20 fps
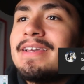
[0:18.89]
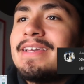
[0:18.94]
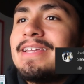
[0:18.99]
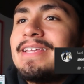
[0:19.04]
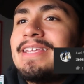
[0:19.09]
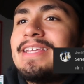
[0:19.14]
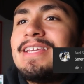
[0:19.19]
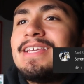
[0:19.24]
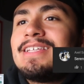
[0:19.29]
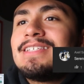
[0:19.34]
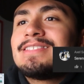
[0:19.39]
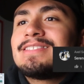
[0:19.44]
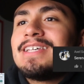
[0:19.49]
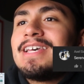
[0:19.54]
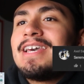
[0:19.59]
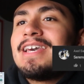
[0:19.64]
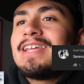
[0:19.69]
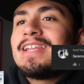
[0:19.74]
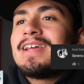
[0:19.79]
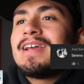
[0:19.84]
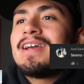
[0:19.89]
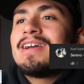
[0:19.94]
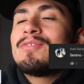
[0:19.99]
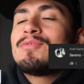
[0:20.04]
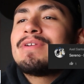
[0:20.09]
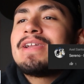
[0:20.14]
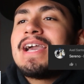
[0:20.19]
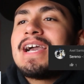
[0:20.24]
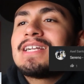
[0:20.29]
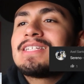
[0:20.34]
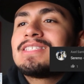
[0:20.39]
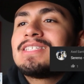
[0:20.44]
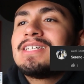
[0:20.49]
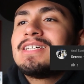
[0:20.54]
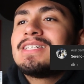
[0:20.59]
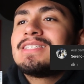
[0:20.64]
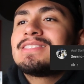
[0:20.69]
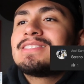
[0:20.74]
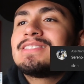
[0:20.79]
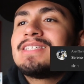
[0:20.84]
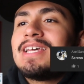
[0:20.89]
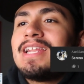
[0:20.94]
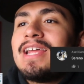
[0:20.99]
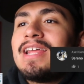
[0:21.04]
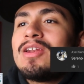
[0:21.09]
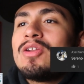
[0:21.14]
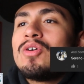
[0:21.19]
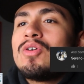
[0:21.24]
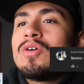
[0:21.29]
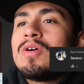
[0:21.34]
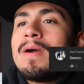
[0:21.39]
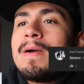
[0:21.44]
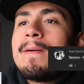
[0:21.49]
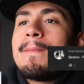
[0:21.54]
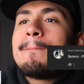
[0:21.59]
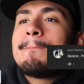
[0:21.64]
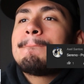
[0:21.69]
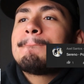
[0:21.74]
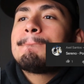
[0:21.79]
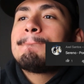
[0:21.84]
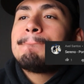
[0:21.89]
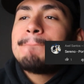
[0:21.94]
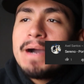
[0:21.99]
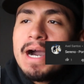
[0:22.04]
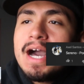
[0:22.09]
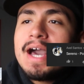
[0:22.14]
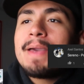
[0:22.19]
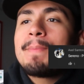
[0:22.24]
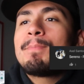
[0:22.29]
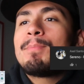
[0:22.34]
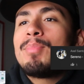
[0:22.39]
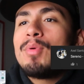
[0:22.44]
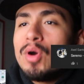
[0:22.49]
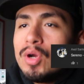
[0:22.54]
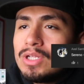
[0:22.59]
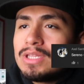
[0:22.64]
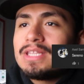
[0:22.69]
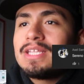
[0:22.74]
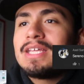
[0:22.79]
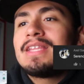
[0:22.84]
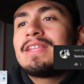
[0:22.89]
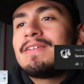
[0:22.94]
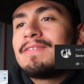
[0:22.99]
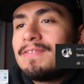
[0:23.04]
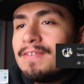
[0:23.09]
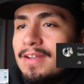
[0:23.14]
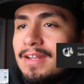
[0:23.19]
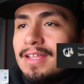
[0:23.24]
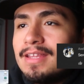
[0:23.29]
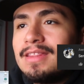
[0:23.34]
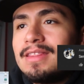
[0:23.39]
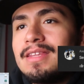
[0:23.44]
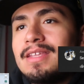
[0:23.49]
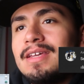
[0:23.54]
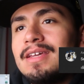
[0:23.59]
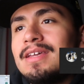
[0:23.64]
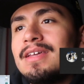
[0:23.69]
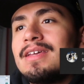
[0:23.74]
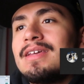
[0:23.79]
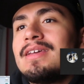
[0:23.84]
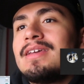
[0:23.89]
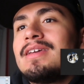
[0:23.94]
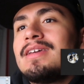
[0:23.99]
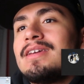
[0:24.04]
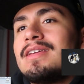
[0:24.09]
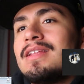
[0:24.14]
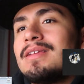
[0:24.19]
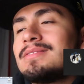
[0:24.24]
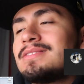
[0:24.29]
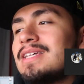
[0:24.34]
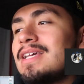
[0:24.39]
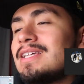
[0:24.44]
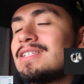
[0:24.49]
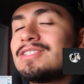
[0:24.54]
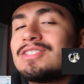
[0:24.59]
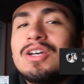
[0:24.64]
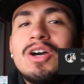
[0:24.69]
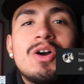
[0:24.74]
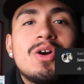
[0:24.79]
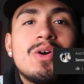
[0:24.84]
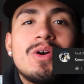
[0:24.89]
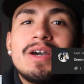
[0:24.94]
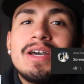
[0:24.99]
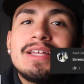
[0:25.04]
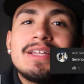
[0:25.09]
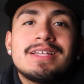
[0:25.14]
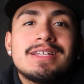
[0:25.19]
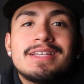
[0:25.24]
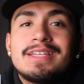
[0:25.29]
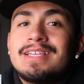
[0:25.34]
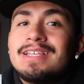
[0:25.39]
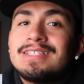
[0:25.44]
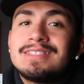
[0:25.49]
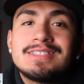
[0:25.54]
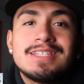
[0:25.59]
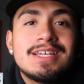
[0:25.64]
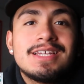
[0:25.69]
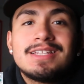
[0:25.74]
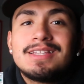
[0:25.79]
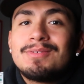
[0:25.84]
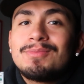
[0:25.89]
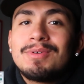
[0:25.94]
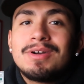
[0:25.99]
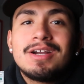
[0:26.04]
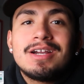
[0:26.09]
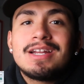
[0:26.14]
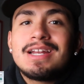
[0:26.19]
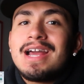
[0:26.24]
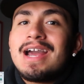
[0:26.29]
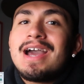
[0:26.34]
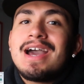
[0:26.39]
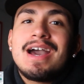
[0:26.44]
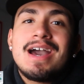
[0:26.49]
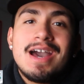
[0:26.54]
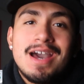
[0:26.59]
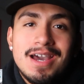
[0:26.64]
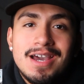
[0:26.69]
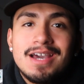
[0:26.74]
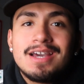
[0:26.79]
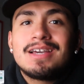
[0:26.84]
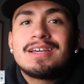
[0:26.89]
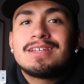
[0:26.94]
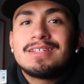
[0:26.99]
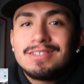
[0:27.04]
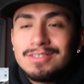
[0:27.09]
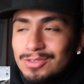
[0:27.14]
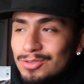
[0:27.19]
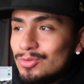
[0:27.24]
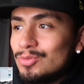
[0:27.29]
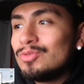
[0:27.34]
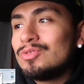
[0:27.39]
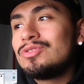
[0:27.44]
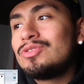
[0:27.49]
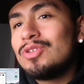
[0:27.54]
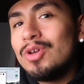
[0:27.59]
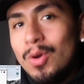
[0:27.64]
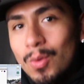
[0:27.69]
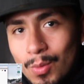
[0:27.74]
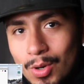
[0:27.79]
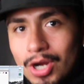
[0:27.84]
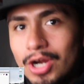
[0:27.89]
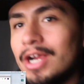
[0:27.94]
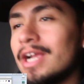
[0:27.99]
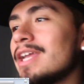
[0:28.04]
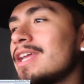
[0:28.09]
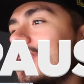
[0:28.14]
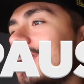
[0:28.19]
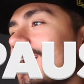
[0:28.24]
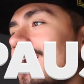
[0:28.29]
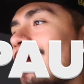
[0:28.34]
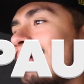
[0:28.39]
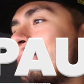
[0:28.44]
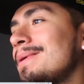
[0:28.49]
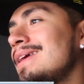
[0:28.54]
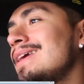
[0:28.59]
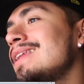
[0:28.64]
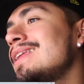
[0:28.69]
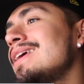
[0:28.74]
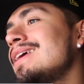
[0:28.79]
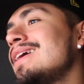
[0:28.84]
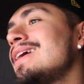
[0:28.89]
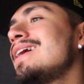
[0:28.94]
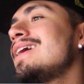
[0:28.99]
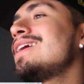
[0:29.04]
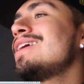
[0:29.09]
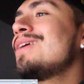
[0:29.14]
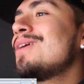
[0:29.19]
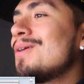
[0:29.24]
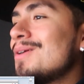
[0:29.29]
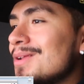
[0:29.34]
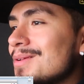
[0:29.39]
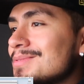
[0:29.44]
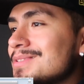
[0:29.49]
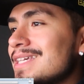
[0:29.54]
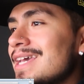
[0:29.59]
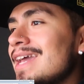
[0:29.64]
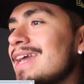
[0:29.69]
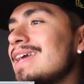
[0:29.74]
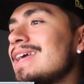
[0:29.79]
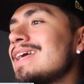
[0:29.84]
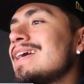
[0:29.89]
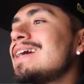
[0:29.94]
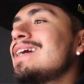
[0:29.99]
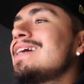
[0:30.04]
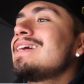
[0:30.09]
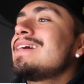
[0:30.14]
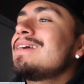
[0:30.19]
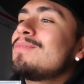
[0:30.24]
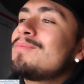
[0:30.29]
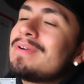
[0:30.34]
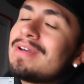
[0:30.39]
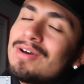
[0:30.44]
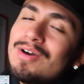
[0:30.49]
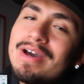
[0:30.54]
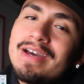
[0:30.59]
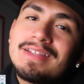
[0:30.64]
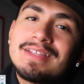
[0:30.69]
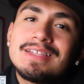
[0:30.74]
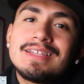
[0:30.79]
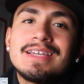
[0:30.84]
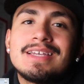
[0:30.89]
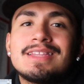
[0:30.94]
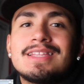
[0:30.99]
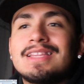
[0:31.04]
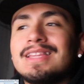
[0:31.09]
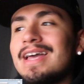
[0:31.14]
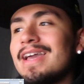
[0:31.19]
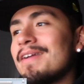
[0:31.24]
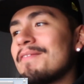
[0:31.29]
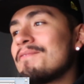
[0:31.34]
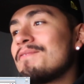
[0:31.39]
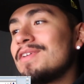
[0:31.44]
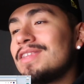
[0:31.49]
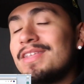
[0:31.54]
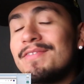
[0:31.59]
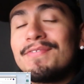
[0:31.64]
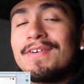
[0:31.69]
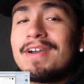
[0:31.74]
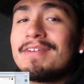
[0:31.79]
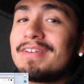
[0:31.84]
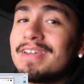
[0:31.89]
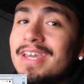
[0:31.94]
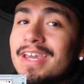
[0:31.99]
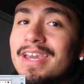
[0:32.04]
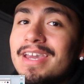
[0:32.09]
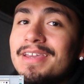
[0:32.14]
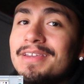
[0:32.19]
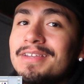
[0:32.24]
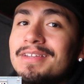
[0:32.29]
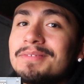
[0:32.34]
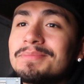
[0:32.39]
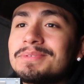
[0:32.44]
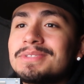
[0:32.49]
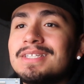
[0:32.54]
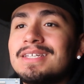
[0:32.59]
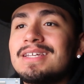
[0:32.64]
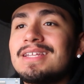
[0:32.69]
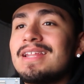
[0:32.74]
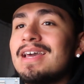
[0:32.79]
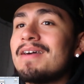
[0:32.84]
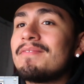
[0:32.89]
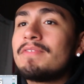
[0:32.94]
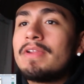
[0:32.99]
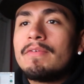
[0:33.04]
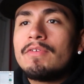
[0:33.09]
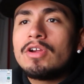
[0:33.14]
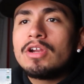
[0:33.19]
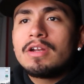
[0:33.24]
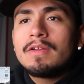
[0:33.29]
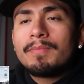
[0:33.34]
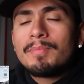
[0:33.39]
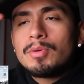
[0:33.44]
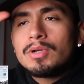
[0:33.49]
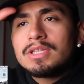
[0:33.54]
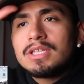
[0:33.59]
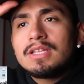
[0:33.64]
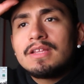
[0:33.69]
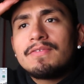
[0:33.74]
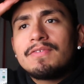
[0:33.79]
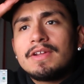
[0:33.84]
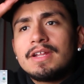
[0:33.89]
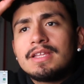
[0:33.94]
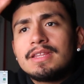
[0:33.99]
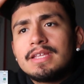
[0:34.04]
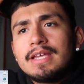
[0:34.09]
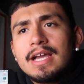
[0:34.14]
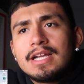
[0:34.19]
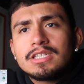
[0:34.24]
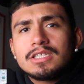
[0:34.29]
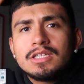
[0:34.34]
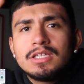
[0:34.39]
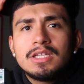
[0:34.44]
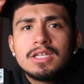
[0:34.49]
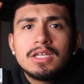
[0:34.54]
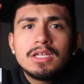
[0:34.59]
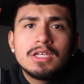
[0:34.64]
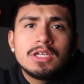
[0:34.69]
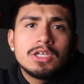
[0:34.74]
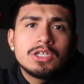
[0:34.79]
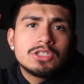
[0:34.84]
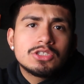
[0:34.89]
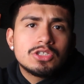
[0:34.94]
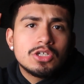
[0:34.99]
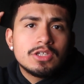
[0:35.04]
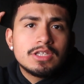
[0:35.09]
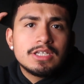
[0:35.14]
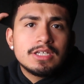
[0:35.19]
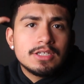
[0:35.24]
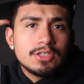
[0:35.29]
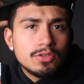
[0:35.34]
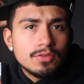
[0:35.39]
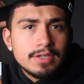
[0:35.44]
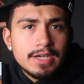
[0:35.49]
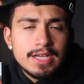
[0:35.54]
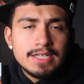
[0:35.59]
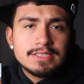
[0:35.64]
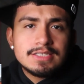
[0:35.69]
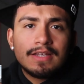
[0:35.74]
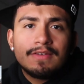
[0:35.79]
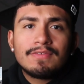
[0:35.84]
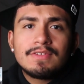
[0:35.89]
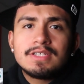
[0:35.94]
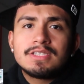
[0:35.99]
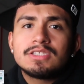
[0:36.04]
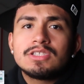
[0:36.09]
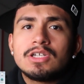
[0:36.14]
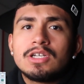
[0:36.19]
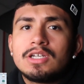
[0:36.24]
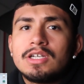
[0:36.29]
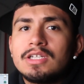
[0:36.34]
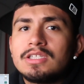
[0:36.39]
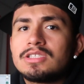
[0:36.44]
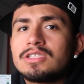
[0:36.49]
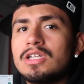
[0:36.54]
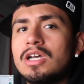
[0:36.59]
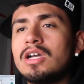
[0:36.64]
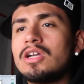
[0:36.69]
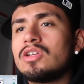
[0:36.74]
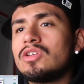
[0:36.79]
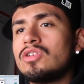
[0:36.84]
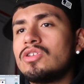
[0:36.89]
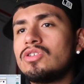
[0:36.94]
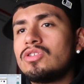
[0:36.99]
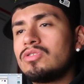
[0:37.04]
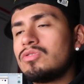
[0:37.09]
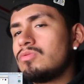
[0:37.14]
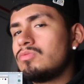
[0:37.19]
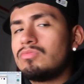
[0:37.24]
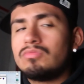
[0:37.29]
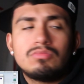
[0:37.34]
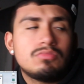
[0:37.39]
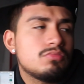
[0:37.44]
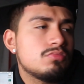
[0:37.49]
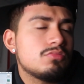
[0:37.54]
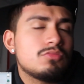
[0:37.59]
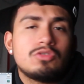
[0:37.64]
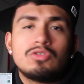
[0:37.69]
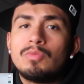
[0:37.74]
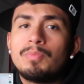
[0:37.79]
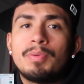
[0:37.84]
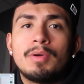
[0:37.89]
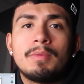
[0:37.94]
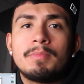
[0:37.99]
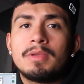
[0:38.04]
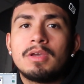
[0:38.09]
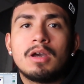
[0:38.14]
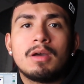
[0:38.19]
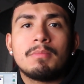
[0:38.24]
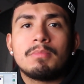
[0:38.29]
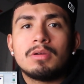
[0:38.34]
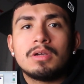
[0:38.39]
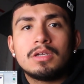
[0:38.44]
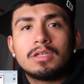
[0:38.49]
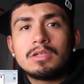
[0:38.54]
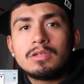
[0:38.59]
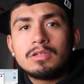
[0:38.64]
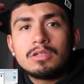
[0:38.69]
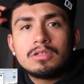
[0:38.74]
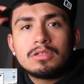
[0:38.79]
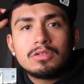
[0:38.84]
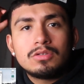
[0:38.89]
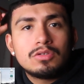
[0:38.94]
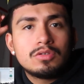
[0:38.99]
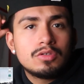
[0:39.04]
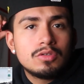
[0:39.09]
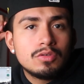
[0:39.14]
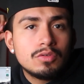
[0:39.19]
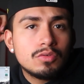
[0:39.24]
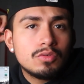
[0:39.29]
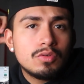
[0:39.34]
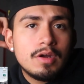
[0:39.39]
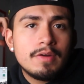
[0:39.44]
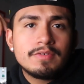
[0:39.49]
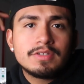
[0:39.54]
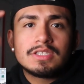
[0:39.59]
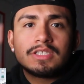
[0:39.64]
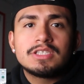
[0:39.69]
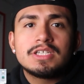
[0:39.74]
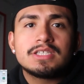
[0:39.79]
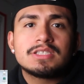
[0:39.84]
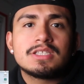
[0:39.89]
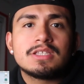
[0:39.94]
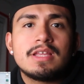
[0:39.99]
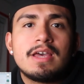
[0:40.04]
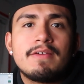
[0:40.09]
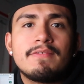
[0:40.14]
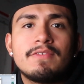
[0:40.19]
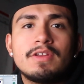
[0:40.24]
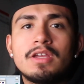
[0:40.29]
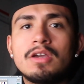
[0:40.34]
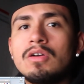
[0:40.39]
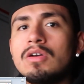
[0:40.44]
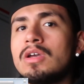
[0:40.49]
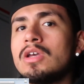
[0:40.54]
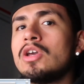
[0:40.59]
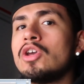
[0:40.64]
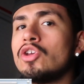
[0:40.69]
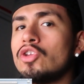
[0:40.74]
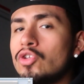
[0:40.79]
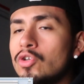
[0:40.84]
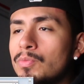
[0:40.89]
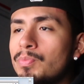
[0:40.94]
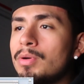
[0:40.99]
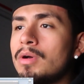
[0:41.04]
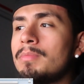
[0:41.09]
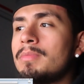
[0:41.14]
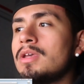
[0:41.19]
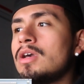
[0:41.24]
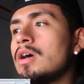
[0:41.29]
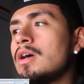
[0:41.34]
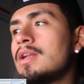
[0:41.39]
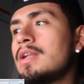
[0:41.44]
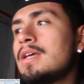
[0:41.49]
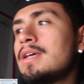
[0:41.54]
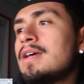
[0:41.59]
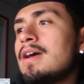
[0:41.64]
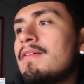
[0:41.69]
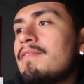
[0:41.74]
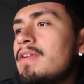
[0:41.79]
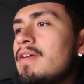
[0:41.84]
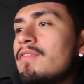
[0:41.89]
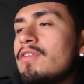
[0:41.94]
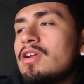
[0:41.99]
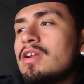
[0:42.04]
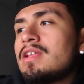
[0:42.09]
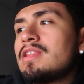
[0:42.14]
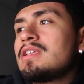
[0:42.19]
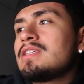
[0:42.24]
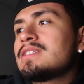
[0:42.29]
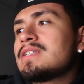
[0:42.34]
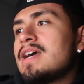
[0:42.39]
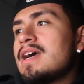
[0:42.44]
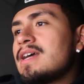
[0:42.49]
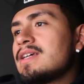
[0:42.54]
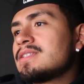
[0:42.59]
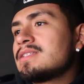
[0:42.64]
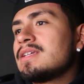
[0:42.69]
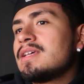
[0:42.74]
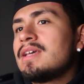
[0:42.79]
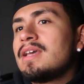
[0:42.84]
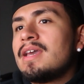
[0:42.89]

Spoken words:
He said react to Sereno by Porte Diferente. You know what I'm saying? So he said the word, I do the work. You know what I mean? You know what I'm saying? We gonna hit the like 55k, you know what I'm saying? I've never heard of Porte Diferente actually. So that you guys, if this is a good song, you put me on, bro. You whoever suggested that video, you put me on. I've never heard of these guys,